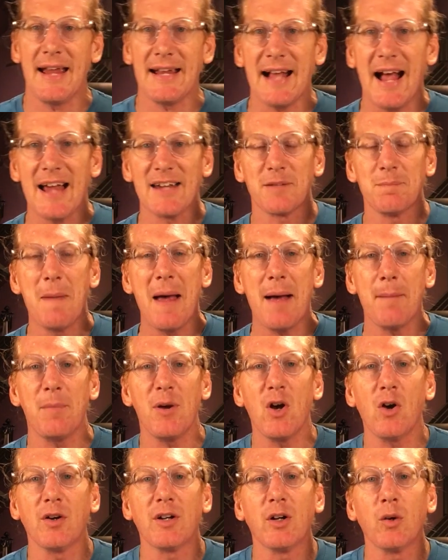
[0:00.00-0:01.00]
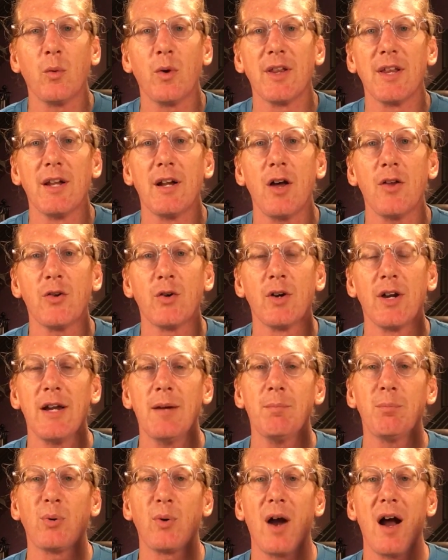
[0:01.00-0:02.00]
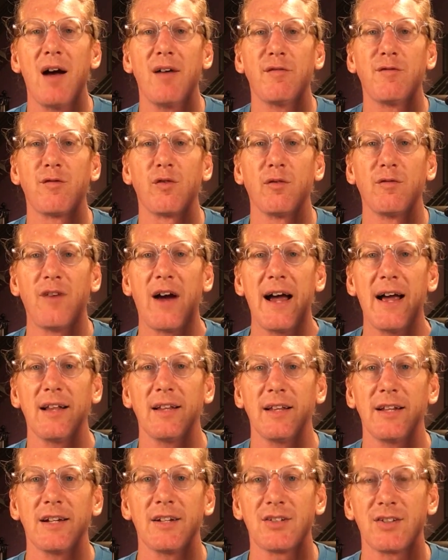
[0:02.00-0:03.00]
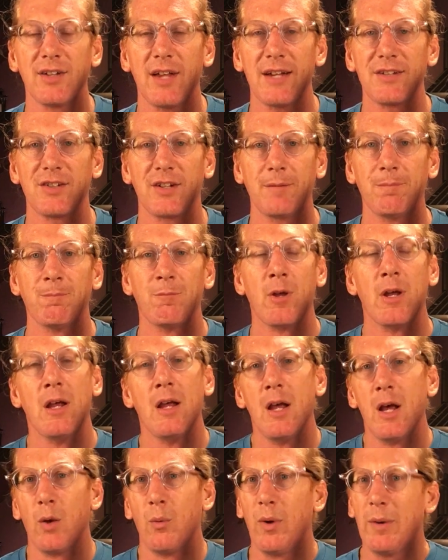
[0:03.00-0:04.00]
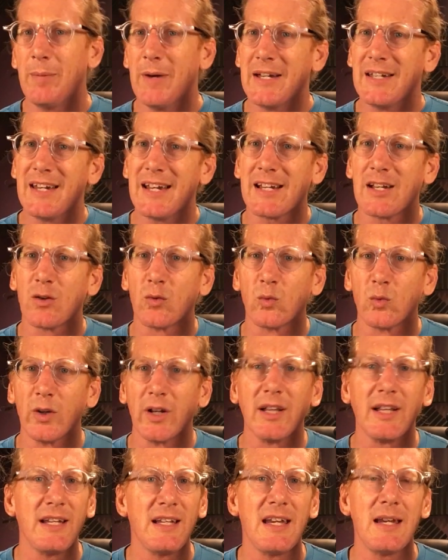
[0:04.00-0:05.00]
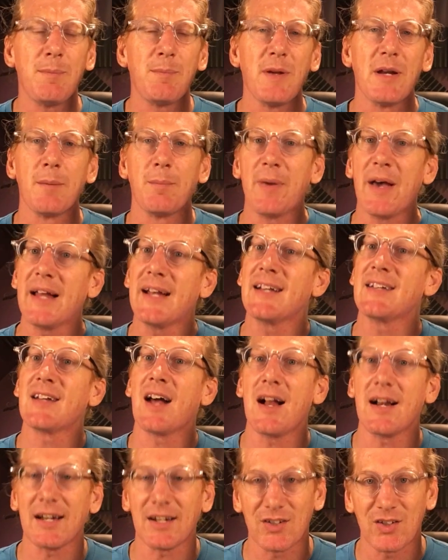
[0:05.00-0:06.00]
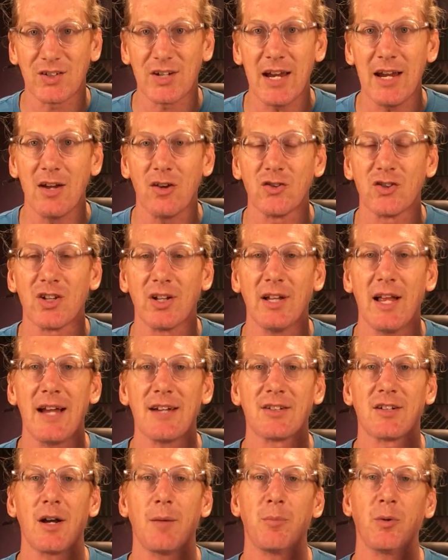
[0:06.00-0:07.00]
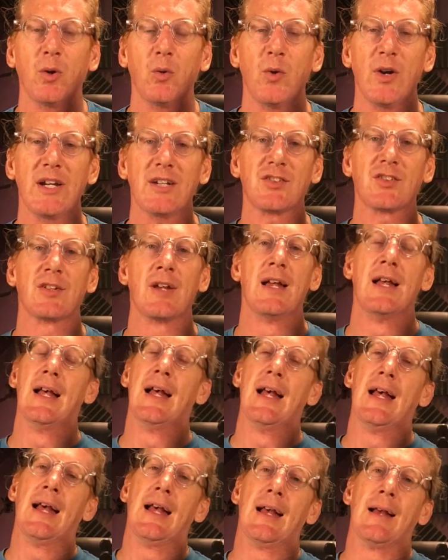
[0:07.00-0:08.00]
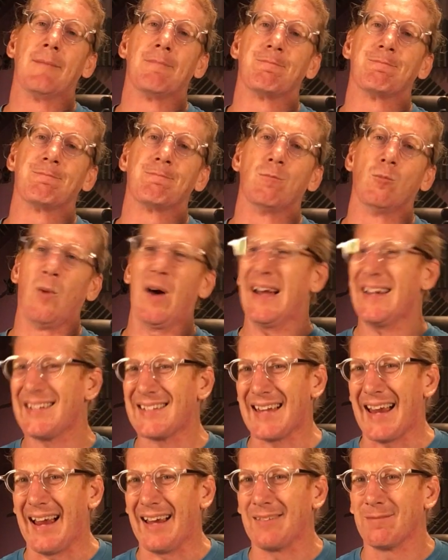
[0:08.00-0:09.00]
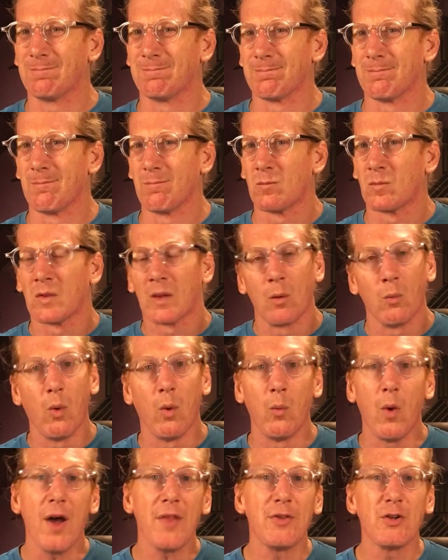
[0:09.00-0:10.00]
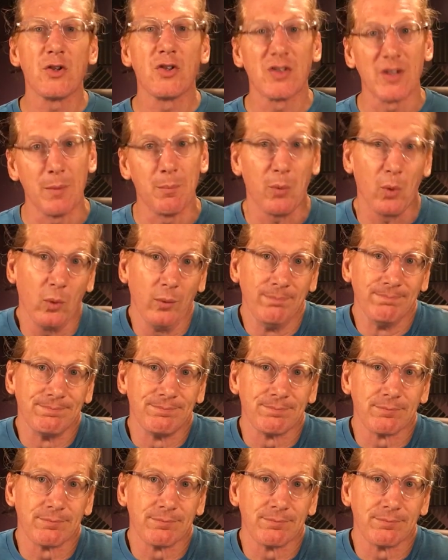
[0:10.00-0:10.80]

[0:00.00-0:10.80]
guys, Matt Bell here with another Improv for Violinists lesson. We've been digging really deep into pentatonic scales the last couple of weeks. Why is that? Well, one, they're simple.